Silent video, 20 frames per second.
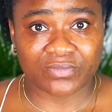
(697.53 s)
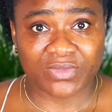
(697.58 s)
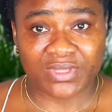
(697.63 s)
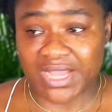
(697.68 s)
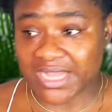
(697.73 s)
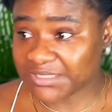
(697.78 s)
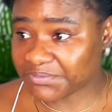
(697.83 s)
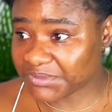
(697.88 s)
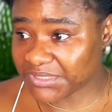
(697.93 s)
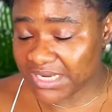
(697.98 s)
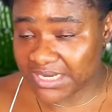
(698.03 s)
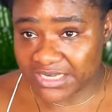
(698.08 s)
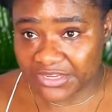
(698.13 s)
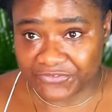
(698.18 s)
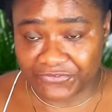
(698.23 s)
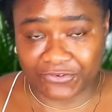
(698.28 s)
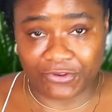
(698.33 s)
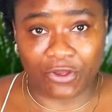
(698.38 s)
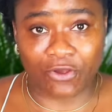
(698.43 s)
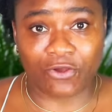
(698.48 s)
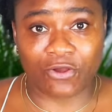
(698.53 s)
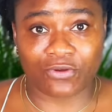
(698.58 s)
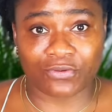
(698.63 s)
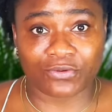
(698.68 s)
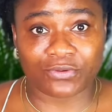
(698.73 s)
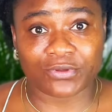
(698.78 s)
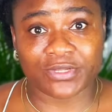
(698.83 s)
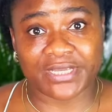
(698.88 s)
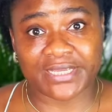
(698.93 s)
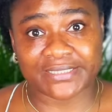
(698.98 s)
Especially if you're
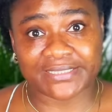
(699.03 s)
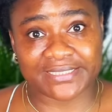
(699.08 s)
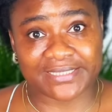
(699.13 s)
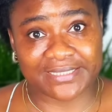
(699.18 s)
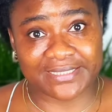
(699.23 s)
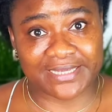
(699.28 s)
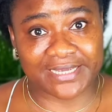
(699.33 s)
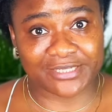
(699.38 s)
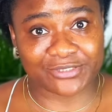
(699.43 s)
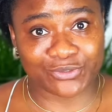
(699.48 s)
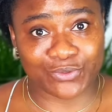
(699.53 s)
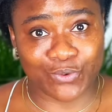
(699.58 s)
18 years